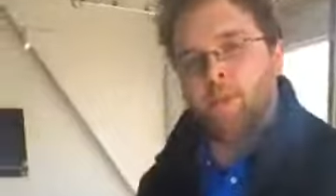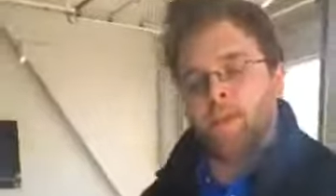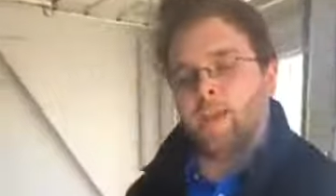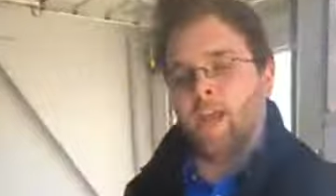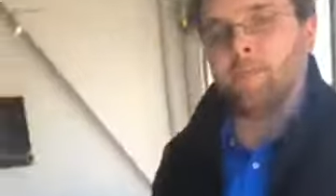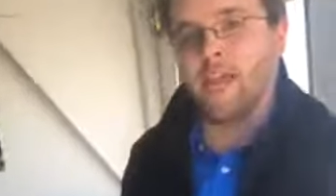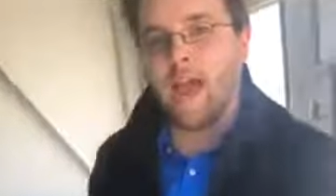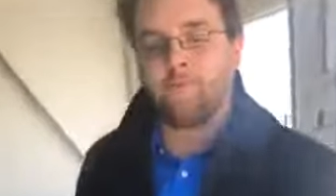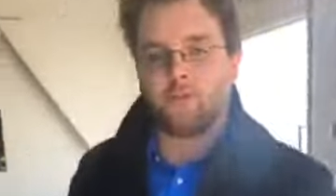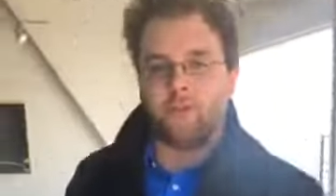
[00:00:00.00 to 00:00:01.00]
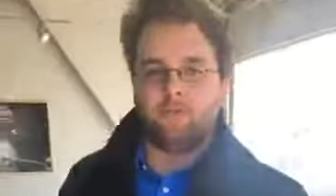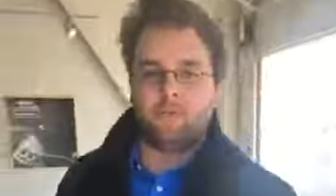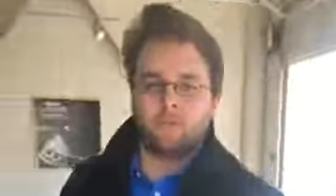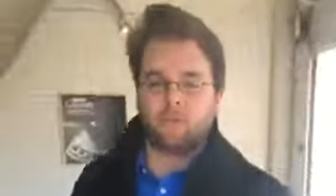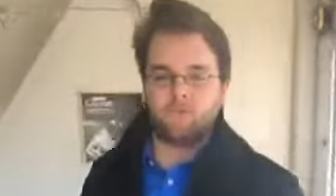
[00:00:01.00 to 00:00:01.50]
being named after the famous